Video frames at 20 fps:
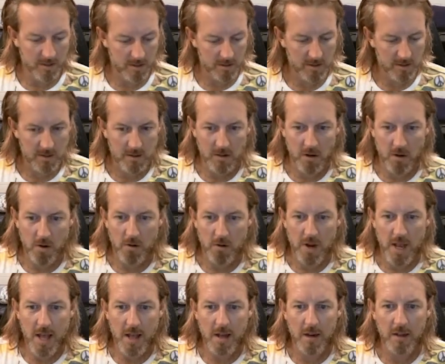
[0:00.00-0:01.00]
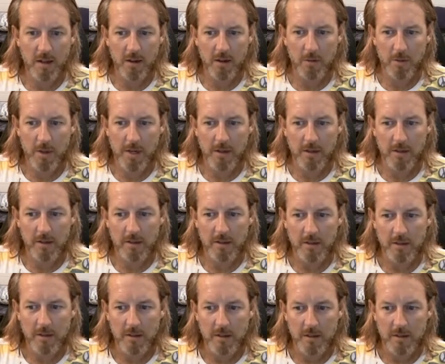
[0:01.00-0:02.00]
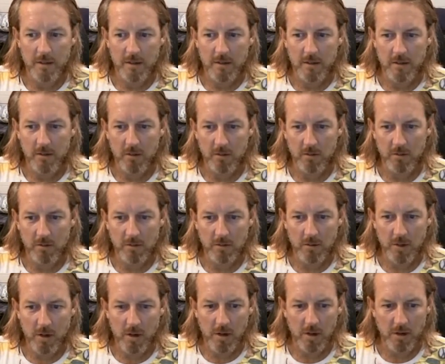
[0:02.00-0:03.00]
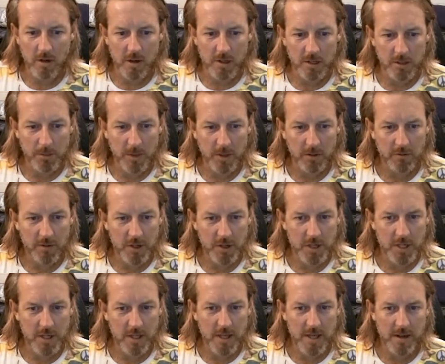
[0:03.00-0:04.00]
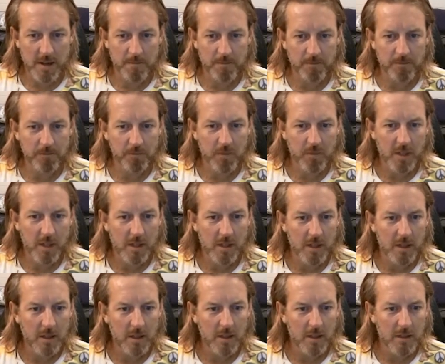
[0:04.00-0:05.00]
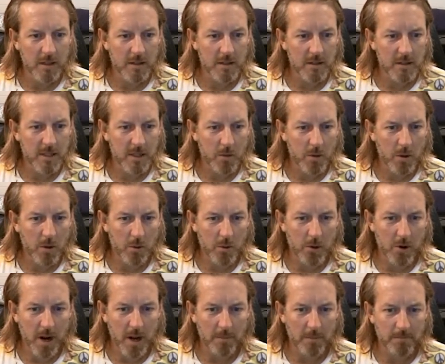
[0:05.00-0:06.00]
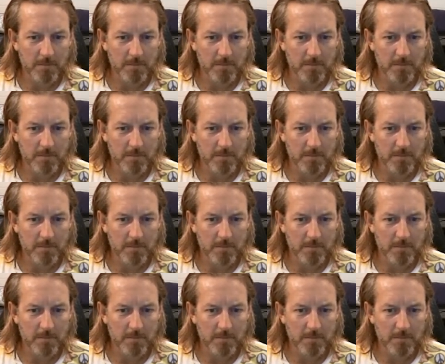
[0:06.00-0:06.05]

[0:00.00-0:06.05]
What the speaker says: Slow down a little bit. Oh, we've got a nice big fishy there. Let's see where we're at.